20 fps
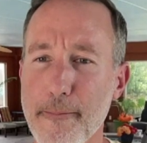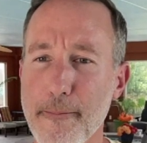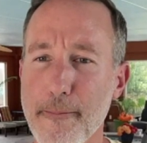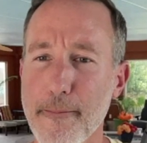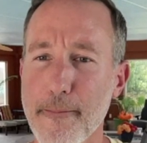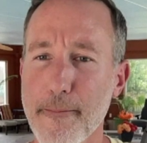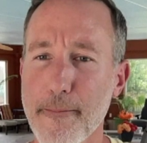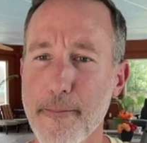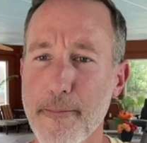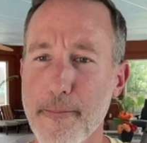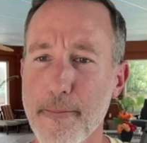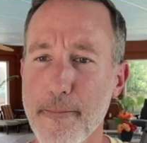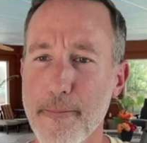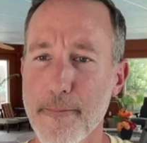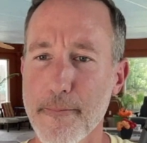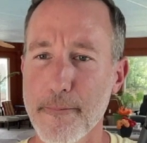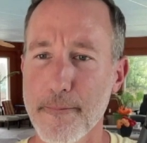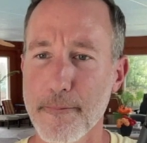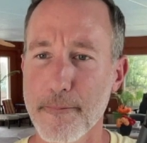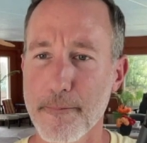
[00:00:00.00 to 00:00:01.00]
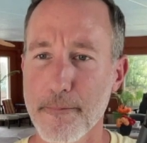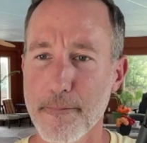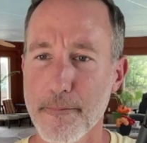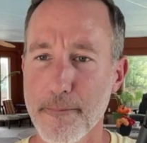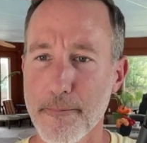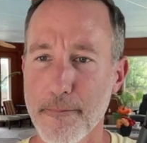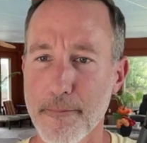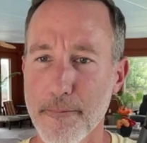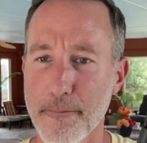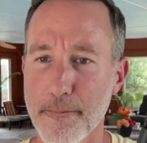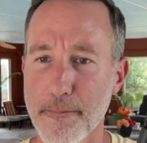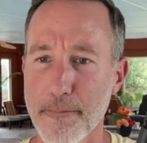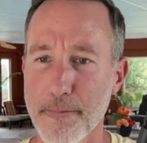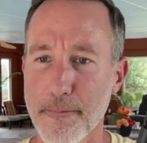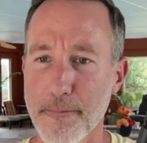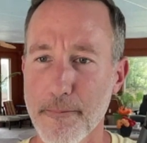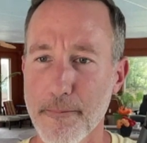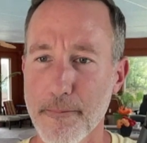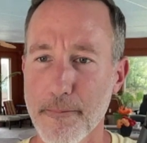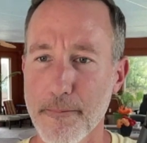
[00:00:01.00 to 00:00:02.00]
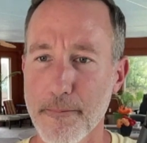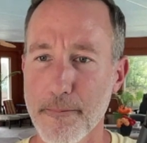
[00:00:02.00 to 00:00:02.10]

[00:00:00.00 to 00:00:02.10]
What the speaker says: Nothing is said.